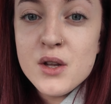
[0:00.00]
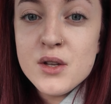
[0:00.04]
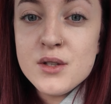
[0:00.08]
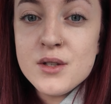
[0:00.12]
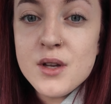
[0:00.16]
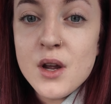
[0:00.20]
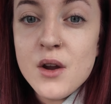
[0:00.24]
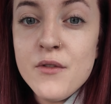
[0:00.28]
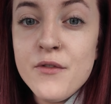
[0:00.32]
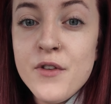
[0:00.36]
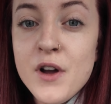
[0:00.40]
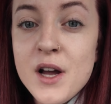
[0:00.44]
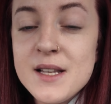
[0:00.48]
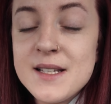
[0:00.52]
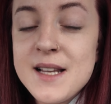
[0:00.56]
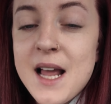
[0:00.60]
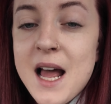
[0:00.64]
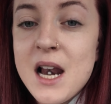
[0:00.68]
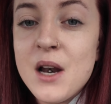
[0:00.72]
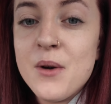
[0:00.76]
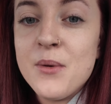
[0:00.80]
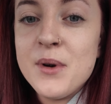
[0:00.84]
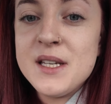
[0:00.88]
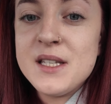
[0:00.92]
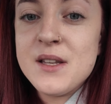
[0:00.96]
So first
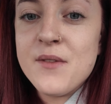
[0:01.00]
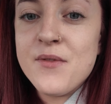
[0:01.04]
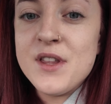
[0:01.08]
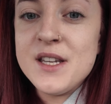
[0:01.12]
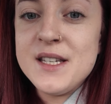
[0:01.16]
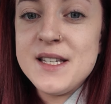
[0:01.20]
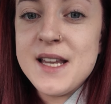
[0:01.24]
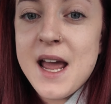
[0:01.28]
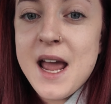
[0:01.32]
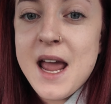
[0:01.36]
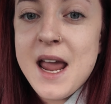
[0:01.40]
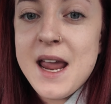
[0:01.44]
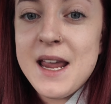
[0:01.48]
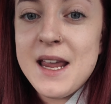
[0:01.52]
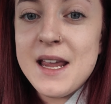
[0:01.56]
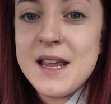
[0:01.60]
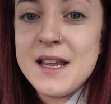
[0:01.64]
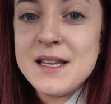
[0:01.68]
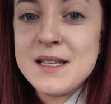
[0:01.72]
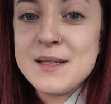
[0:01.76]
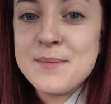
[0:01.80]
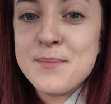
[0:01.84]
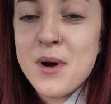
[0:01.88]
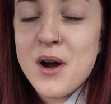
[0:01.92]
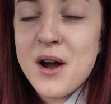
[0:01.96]
calories of the day
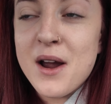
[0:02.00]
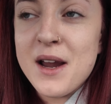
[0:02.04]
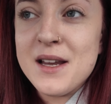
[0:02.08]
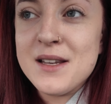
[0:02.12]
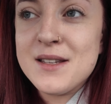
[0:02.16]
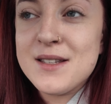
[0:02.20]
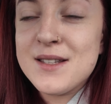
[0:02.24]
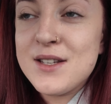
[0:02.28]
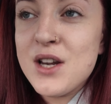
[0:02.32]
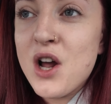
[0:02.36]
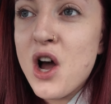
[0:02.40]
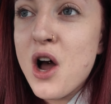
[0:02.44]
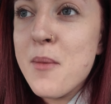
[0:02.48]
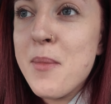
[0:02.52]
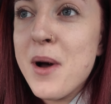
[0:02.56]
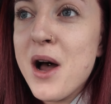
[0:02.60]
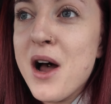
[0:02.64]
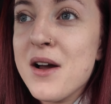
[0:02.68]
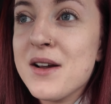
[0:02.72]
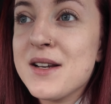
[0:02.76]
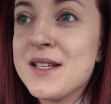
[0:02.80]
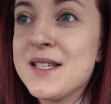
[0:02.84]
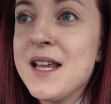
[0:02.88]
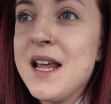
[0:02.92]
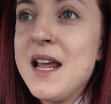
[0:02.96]
is my
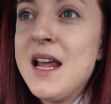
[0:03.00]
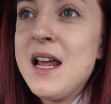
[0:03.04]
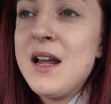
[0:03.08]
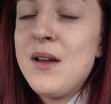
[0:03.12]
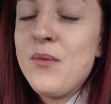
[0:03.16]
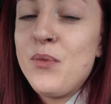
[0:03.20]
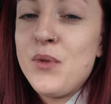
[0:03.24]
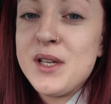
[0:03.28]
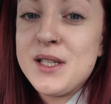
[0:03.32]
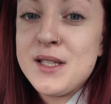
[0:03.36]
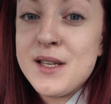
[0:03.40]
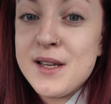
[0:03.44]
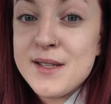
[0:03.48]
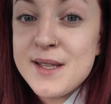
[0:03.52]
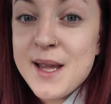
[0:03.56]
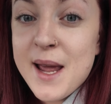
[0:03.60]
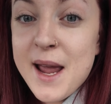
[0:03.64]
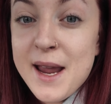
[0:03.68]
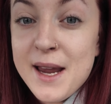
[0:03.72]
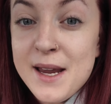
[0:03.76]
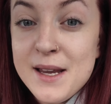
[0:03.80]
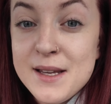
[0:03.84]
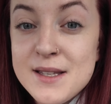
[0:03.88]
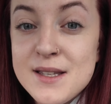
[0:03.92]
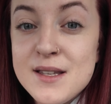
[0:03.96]
Starbucks. This is
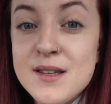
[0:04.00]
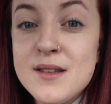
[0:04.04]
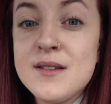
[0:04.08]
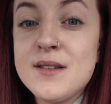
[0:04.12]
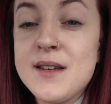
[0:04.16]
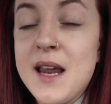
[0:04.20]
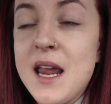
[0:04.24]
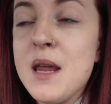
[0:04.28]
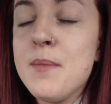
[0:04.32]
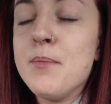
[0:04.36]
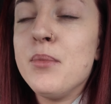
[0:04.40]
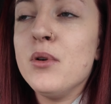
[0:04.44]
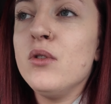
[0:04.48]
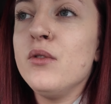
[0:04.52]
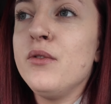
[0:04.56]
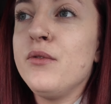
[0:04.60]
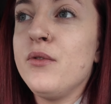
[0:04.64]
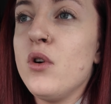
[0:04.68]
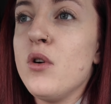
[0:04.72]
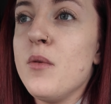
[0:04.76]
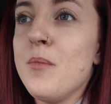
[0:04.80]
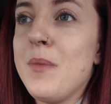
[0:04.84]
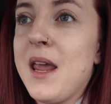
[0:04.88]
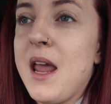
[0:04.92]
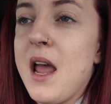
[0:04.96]
a staple
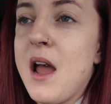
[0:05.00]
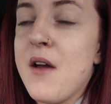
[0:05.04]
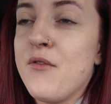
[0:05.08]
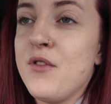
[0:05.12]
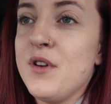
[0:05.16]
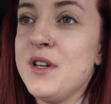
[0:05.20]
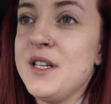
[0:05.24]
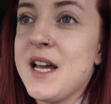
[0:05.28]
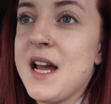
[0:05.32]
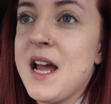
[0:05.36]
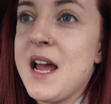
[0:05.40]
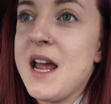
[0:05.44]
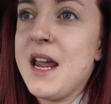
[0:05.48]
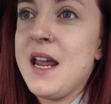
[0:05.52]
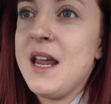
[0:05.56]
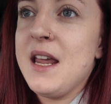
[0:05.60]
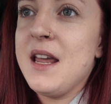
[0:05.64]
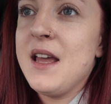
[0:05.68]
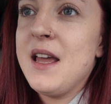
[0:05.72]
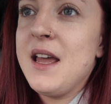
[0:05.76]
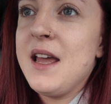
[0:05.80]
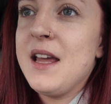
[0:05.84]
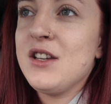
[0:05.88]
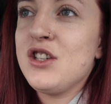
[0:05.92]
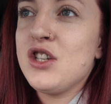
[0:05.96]
for me every day.
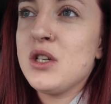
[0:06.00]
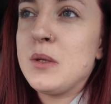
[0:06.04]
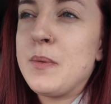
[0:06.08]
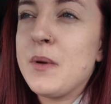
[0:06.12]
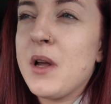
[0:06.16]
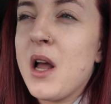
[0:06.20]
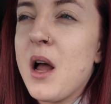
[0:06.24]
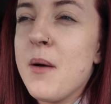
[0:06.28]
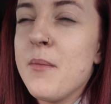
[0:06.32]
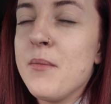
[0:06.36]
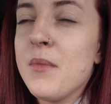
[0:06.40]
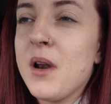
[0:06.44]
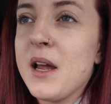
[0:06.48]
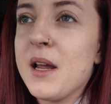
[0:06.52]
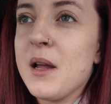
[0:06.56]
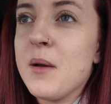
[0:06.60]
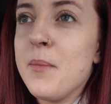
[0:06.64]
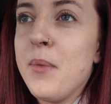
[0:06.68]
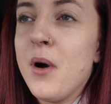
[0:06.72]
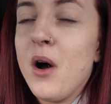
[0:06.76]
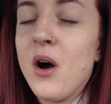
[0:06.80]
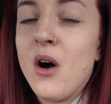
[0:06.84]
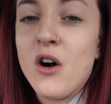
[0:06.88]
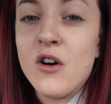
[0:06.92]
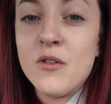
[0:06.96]
It's just become
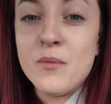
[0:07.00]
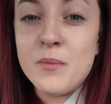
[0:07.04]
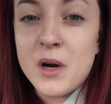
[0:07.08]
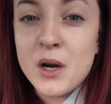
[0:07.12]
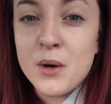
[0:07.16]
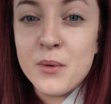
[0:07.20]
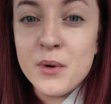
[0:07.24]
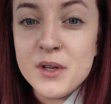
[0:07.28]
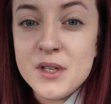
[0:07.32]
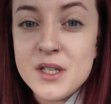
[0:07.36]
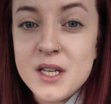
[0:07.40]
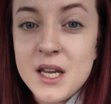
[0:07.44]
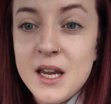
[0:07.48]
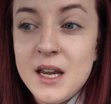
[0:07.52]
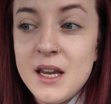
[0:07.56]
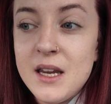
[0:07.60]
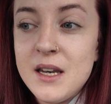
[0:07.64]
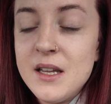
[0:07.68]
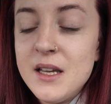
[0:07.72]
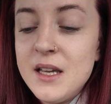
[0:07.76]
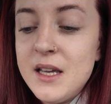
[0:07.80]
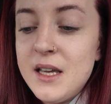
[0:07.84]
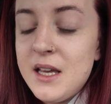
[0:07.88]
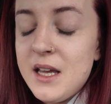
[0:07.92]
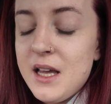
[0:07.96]
like part of my
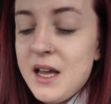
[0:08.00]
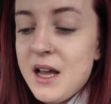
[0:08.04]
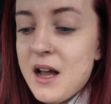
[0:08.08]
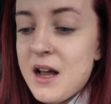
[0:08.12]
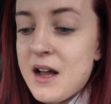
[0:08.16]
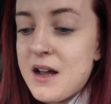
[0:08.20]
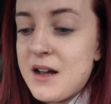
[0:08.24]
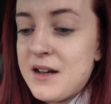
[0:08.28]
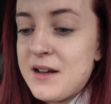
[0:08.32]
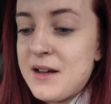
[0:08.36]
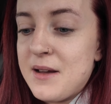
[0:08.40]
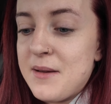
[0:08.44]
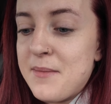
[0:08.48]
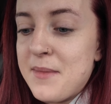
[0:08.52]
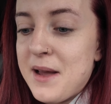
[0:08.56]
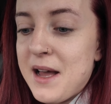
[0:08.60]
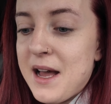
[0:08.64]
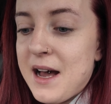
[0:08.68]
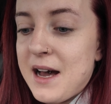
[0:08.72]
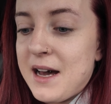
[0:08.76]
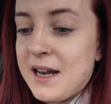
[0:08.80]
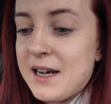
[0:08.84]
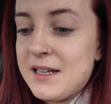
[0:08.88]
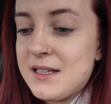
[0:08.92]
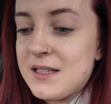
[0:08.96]
routine,
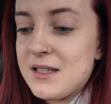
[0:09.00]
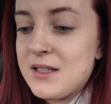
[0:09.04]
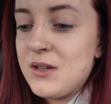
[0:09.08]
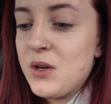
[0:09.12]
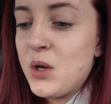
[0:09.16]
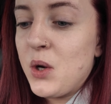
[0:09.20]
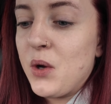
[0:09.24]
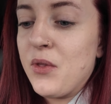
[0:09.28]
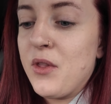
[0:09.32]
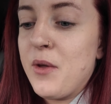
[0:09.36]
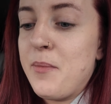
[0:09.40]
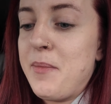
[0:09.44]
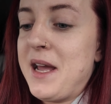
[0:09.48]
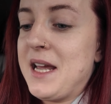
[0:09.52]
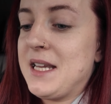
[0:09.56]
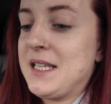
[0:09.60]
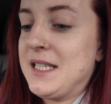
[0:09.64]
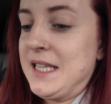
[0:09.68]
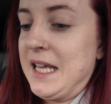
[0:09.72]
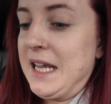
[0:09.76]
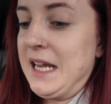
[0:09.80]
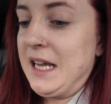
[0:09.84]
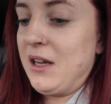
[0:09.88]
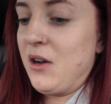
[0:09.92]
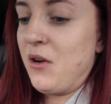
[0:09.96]
and it's not the
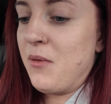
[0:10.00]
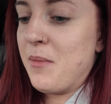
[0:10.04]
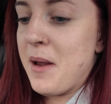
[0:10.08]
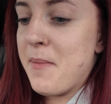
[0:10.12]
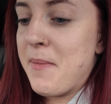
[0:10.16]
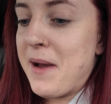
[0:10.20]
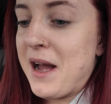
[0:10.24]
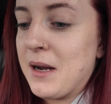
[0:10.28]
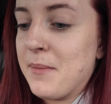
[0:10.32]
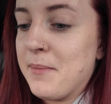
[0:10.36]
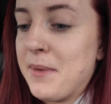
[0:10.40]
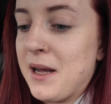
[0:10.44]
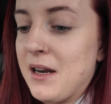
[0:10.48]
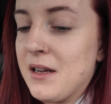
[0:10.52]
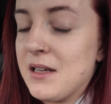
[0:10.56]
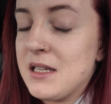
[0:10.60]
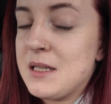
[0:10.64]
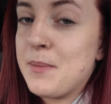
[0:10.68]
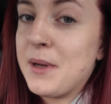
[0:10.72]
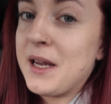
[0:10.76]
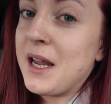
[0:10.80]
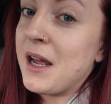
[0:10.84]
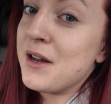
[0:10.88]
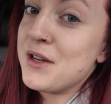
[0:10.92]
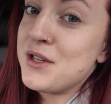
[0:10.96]
best thing on my bank balance,
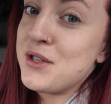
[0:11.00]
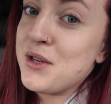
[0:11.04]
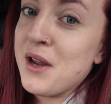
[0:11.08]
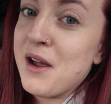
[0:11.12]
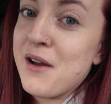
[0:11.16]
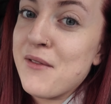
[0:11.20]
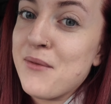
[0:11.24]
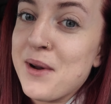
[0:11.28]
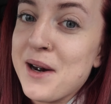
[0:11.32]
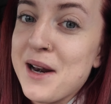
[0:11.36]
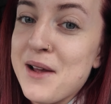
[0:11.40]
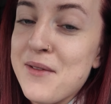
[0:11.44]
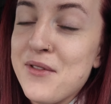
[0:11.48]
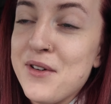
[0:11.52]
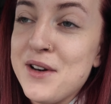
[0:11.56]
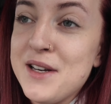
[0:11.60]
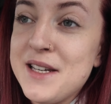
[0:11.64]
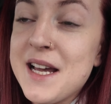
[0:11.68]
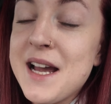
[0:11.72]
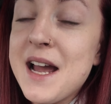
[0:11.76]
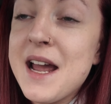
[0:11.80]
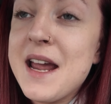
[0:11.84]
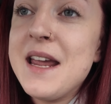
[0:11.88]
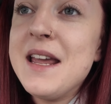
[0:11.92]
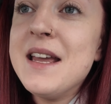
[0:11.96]
but yeah, I do have one every
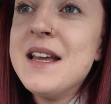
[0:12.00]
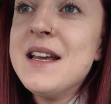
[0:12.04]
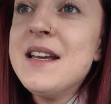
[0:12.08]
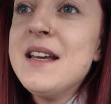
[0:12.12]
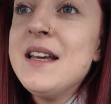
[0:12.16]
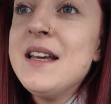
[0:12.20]
day.